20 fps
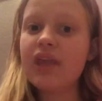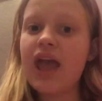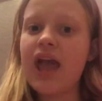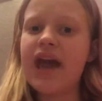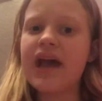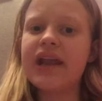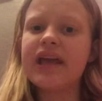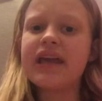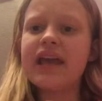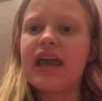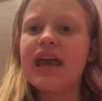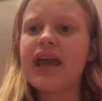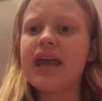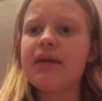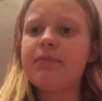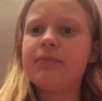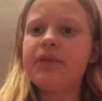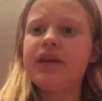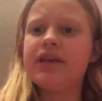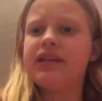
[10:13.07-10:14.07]
had a
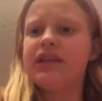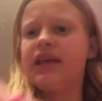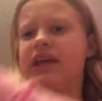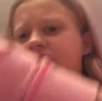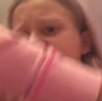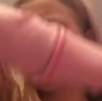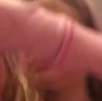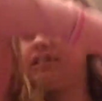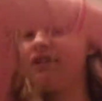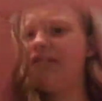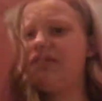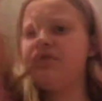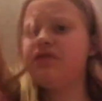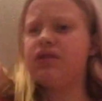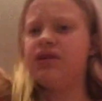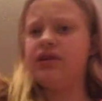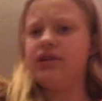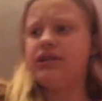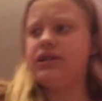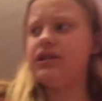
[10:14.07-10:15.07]
game in like a
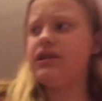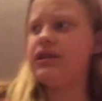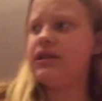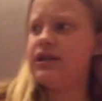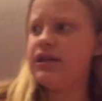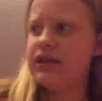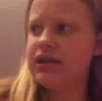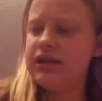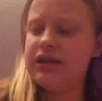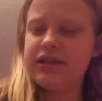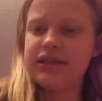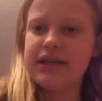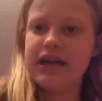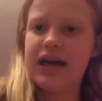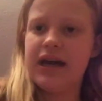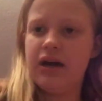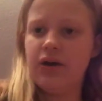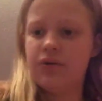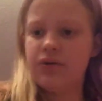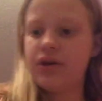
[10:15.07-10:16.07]
different
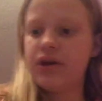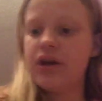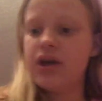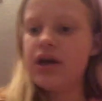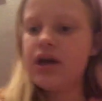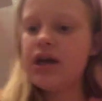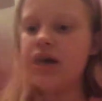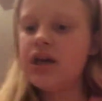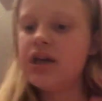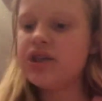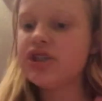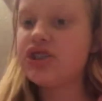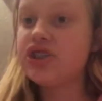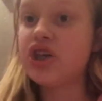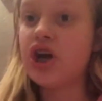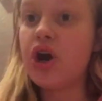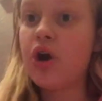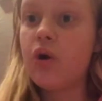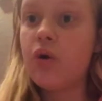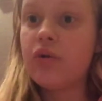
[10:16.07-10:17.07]
town.
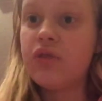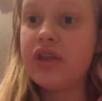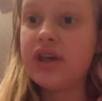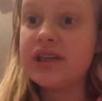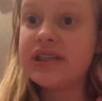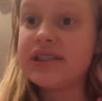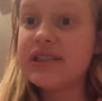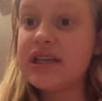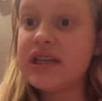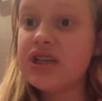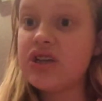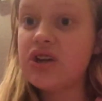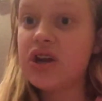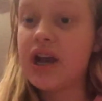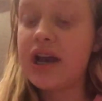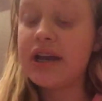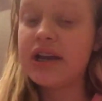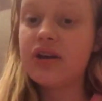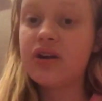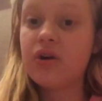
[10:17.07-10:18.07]
So the
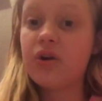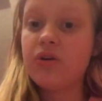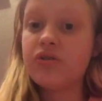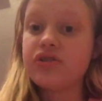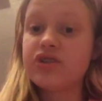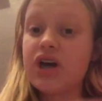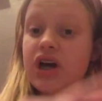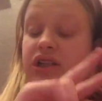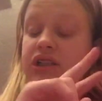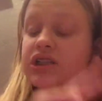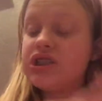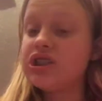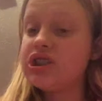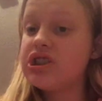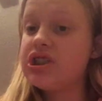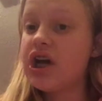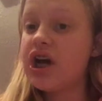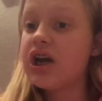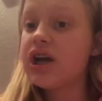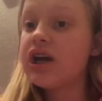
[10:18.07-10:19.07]
senior high girls got
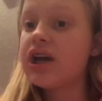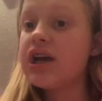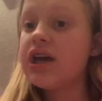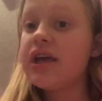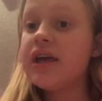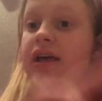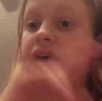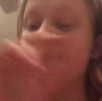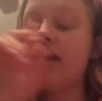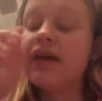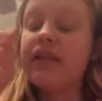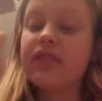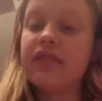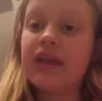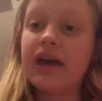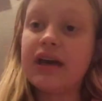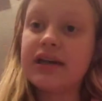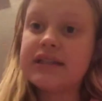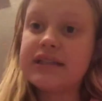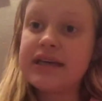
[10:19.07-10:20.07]
stuck in
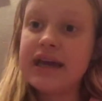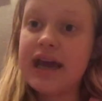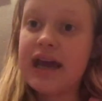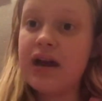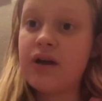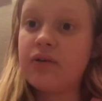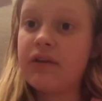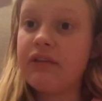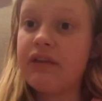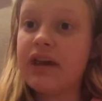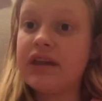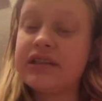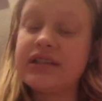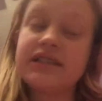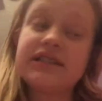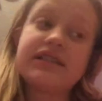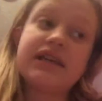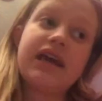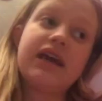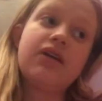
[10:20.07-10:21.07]
that town and they had
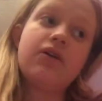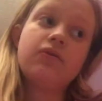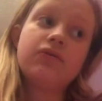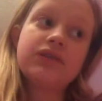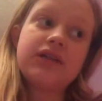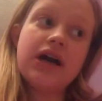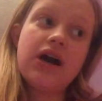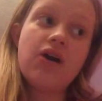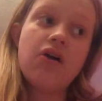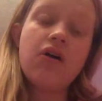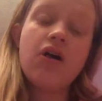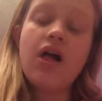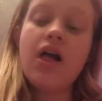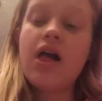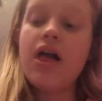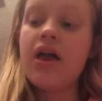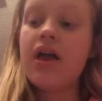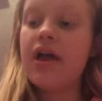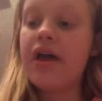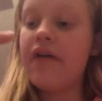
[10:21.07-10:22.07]
to stay at a hotel.
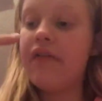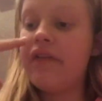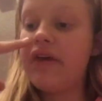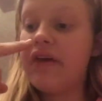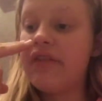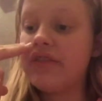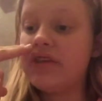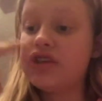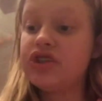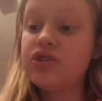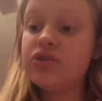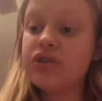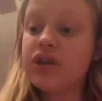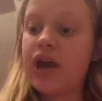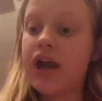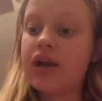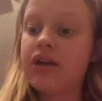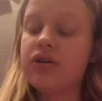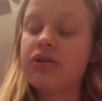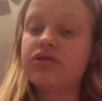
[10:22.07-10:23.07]
And then the
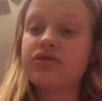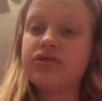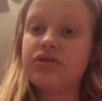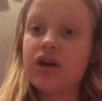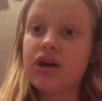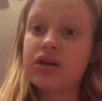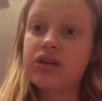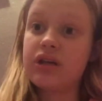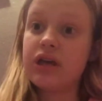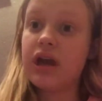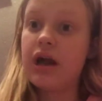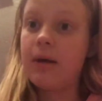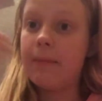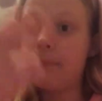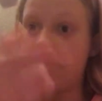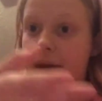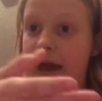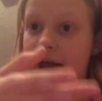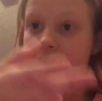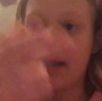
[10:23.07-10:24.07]
junior high girls luckily
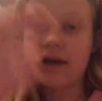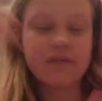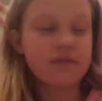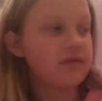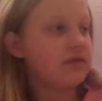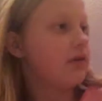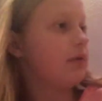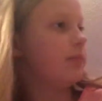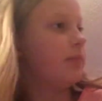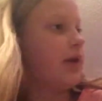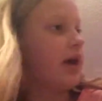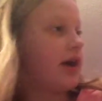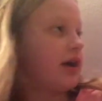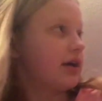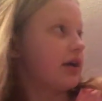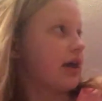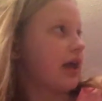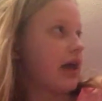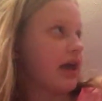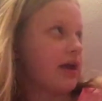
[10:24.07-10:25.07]
got back from
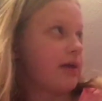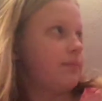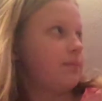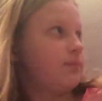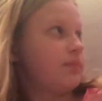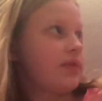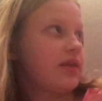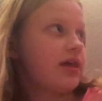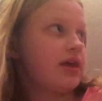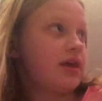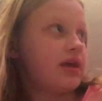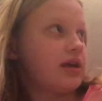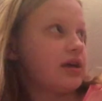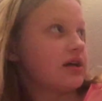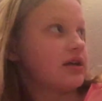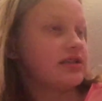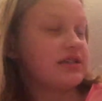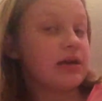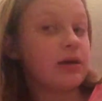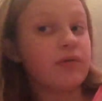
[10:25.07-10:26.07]
that game
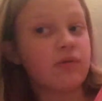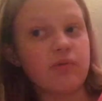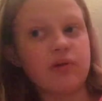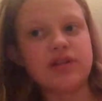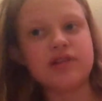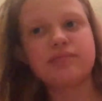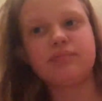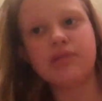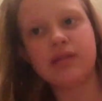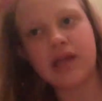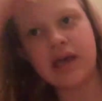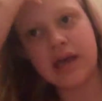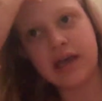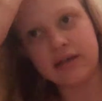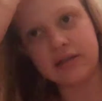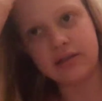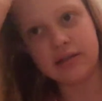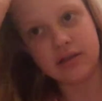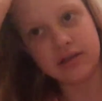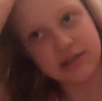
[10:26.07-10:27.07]
because they were the ones
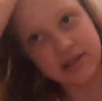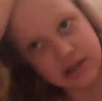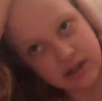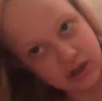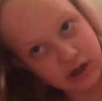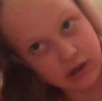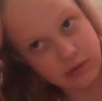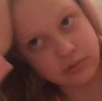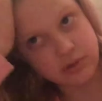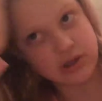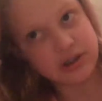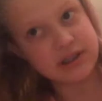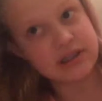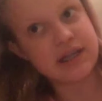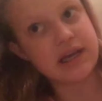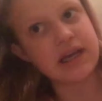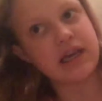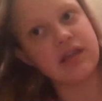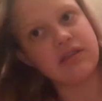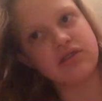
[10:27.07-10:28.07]
playing. The senior high were
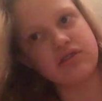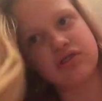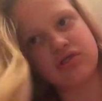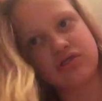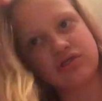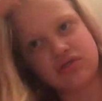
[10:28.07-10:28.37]
just taking the